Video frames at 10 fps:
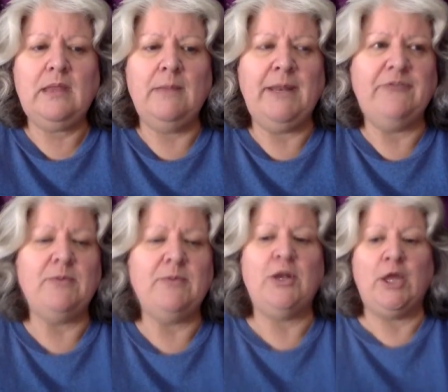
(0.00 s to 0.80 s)
But if
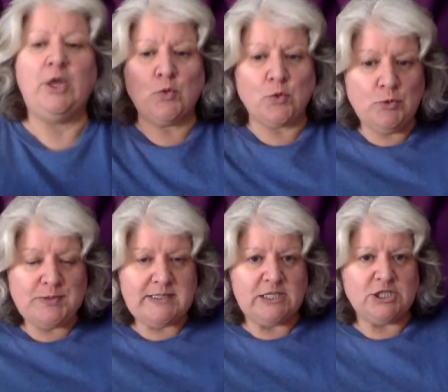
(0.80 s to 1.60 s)
I'm on a group
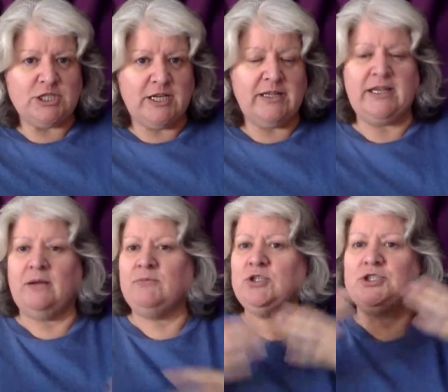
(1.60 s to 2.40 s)
session, then
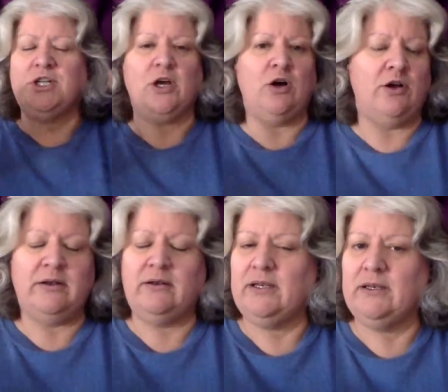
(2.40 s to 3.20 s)
I'm usually on